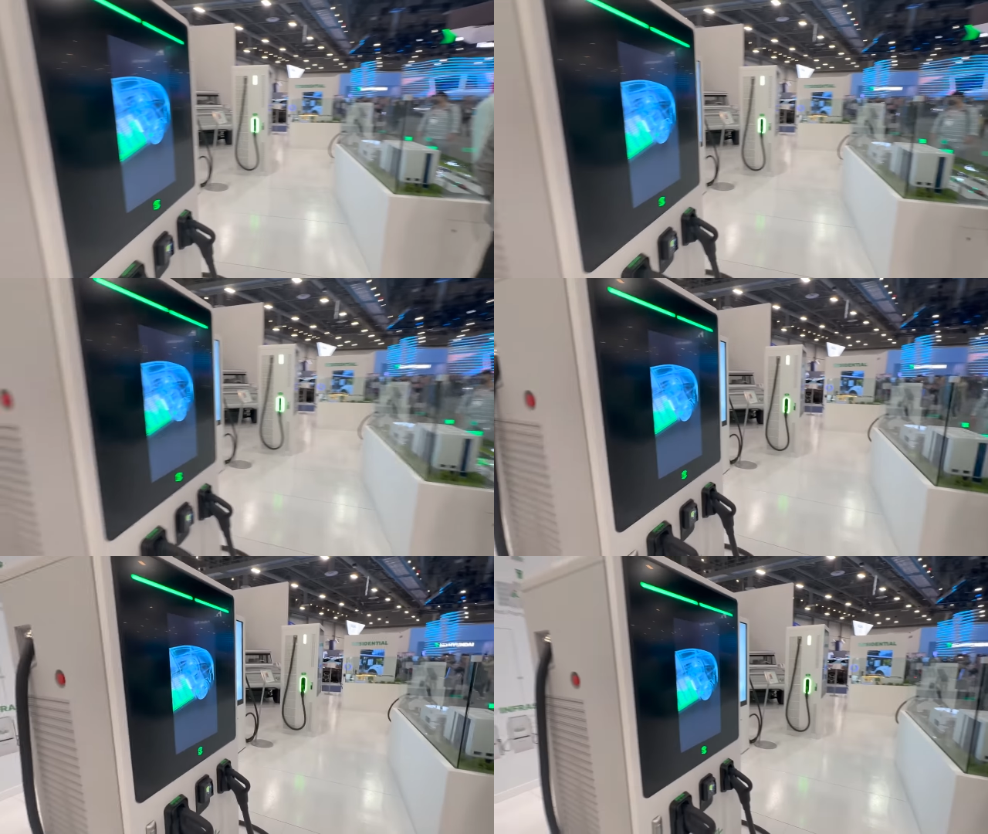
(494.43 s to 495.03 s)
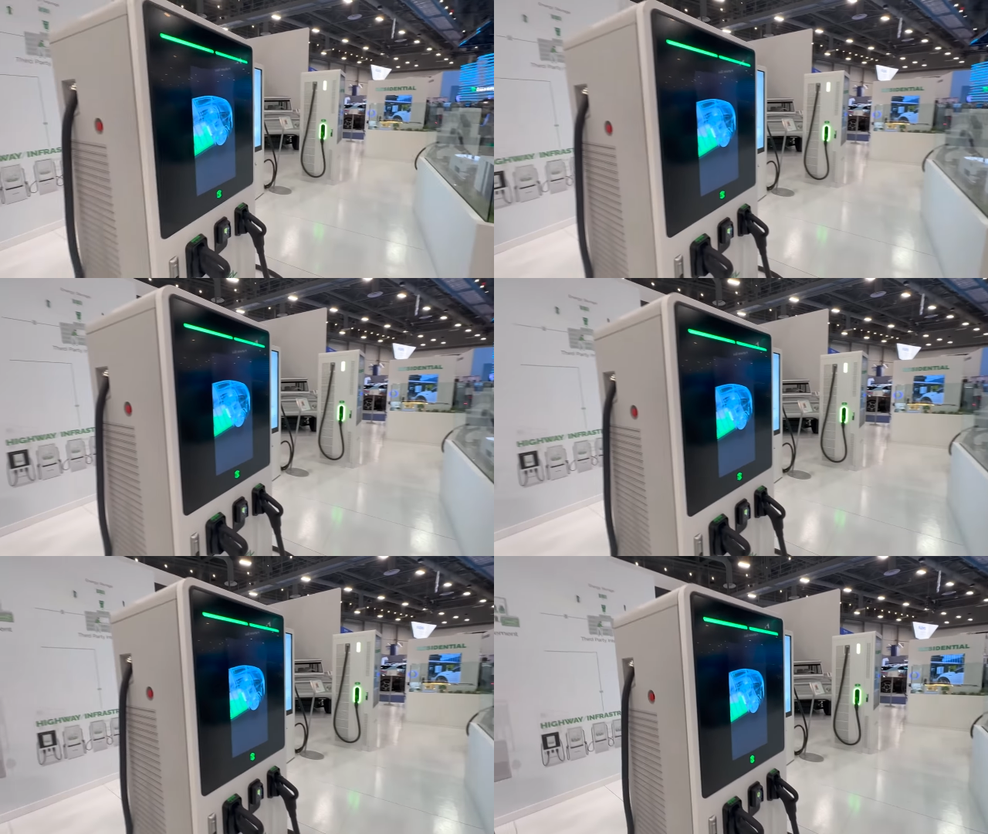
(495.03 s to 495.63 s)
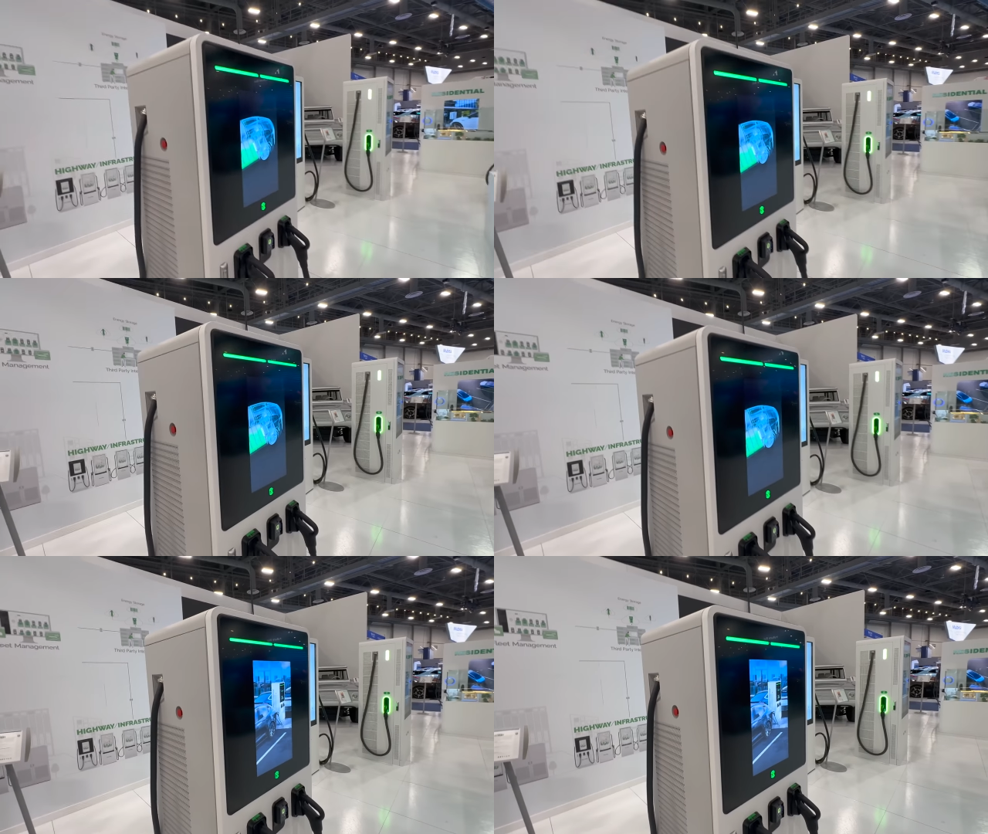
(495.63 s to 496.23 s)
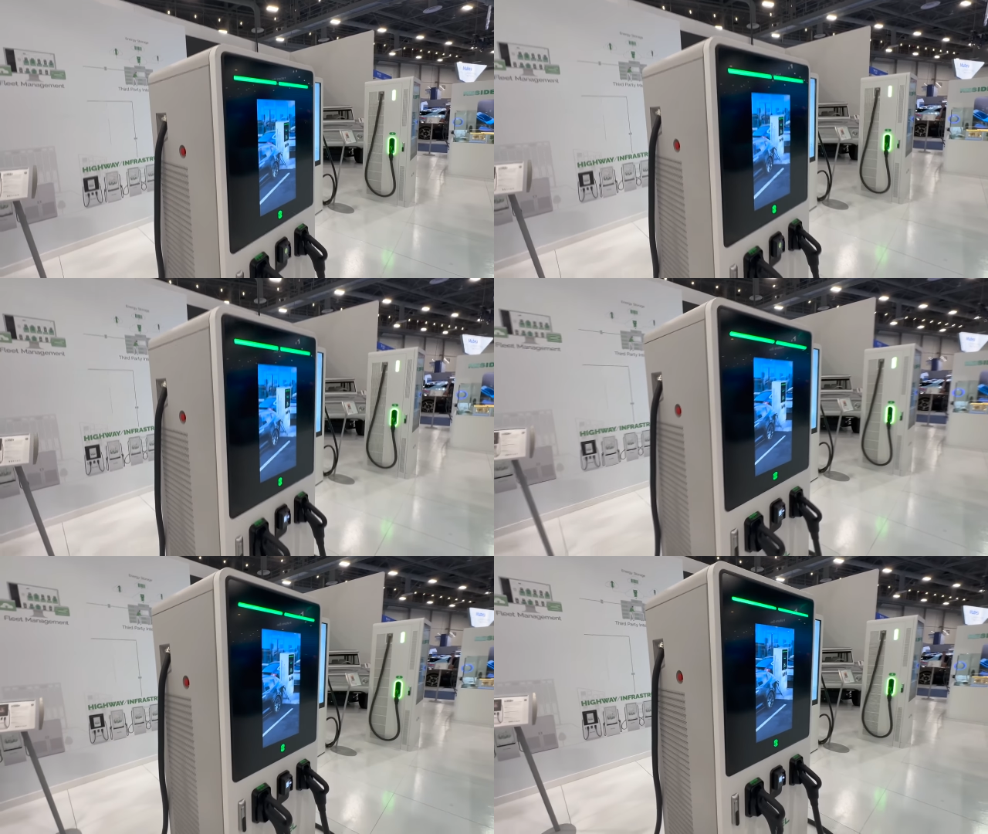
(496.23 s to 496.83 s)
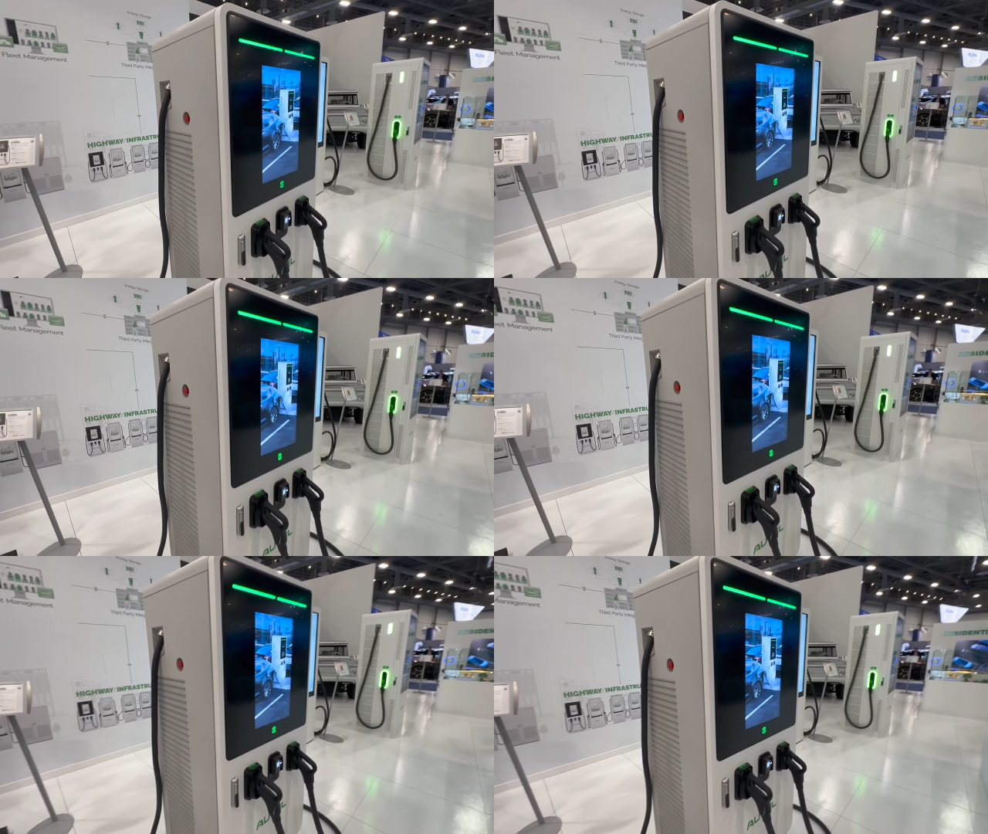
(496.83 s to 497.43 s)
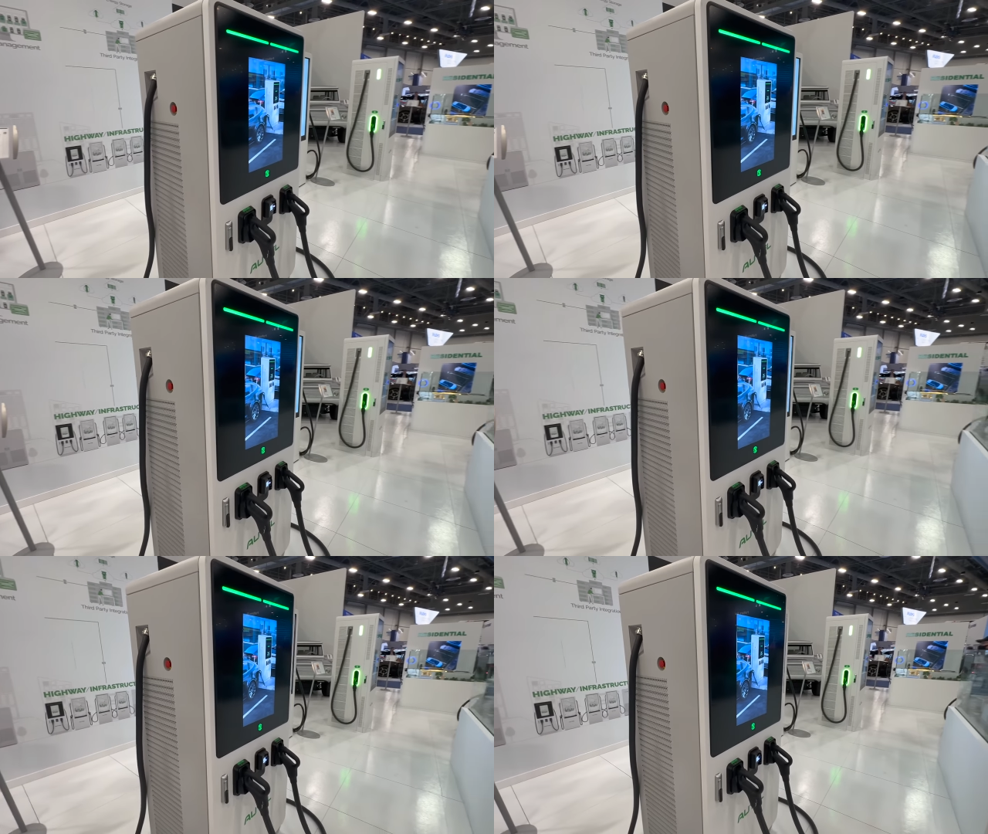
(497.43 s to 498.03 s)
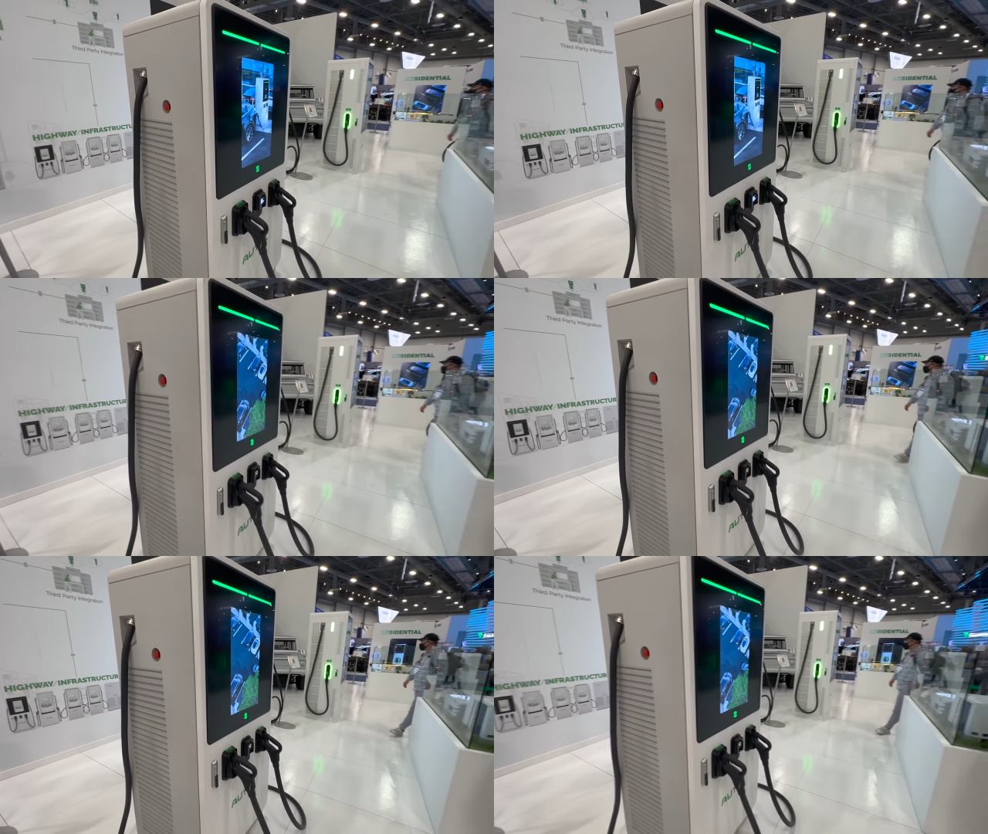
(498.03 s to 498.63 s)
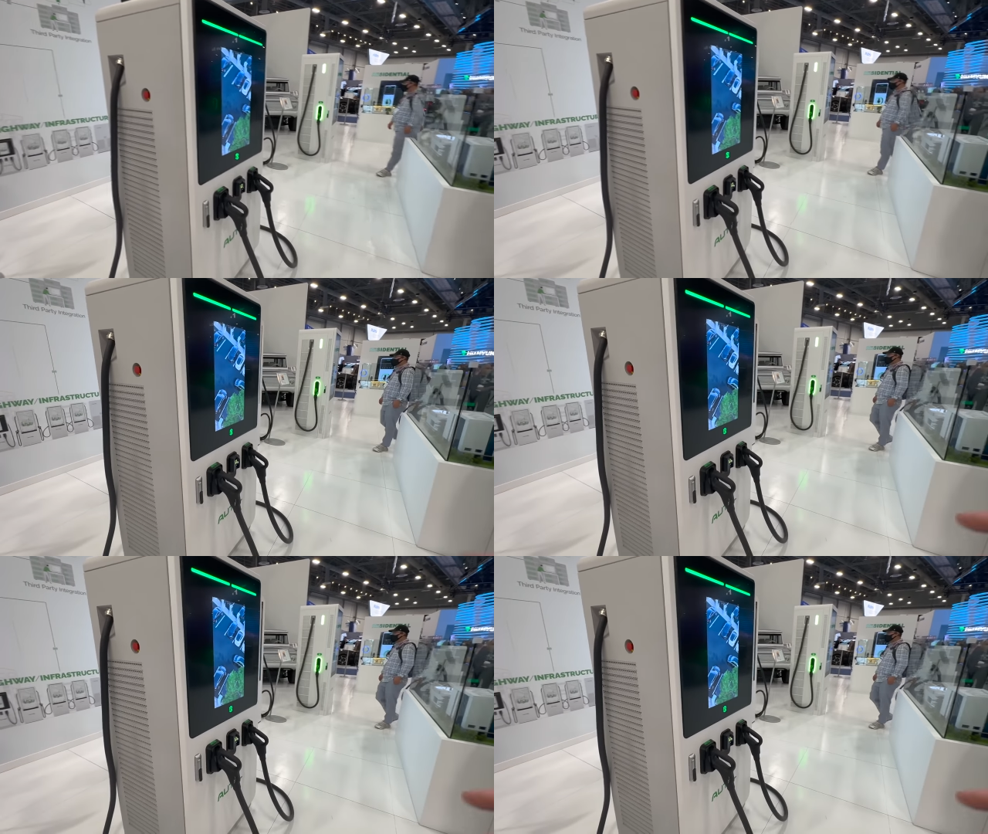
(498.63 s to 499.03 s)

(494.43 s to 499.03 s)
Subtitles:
(no speaker visible)